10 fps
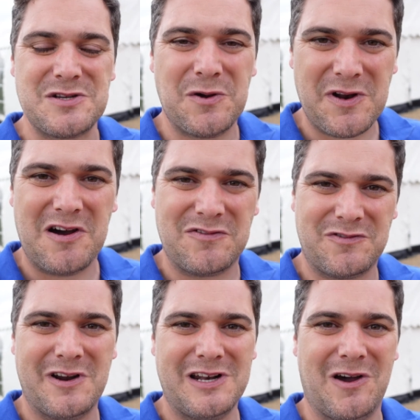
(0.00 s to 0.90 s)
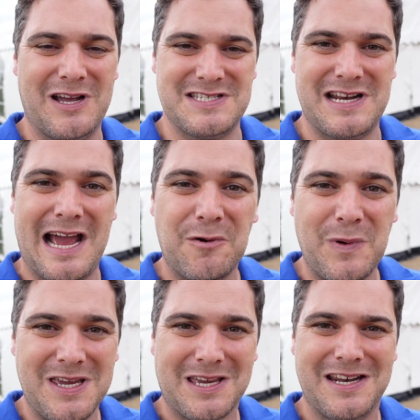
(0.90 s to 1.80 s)
on our front lines, and how
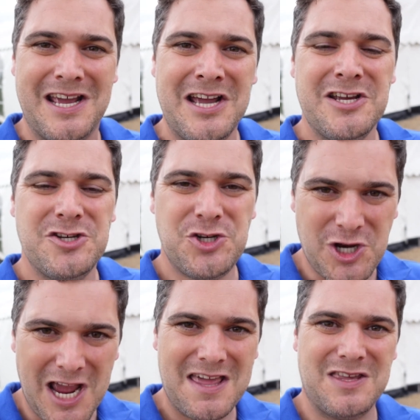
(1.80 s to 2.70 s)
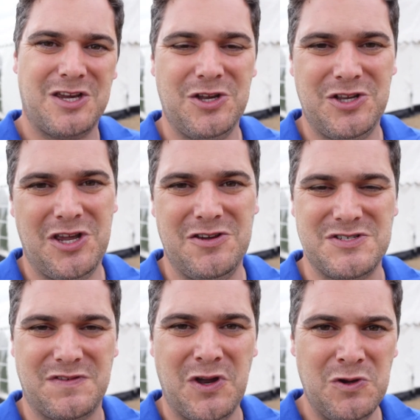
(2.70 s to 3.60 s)
we can share the good
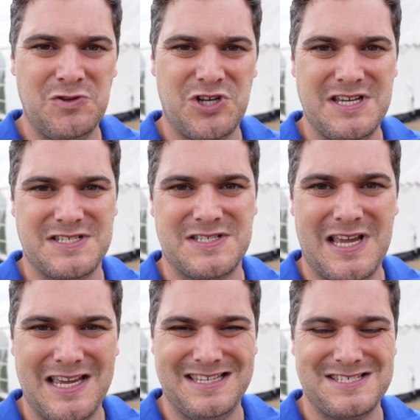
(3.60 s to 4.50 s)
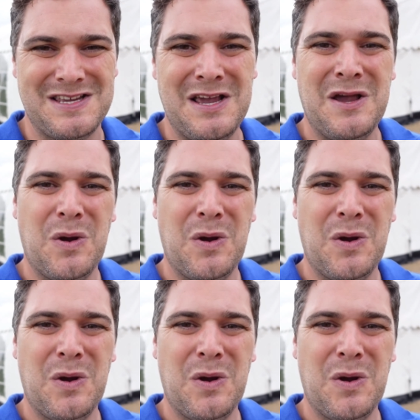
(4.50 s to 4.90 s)
news of who Jesus is